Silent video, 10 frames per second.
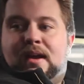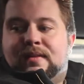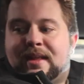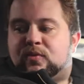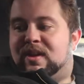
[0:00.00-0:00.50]

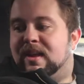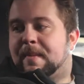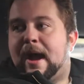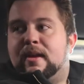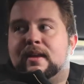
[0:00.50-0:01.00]
That's really
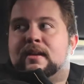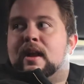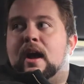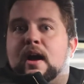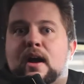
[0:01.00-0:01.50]
about it
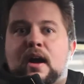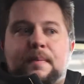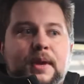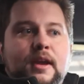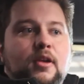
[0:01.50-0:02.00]

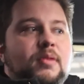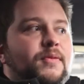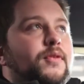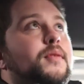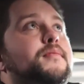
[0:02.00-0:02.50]
up here
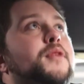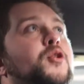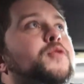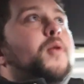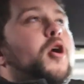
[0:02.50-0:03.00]
for the
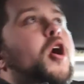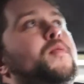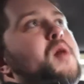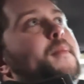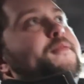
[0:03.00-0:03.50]
most part. Oh,
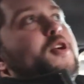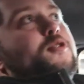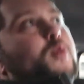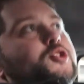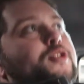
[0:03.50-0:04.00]
upfitter
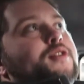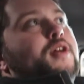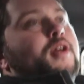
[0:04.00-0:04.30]
switches.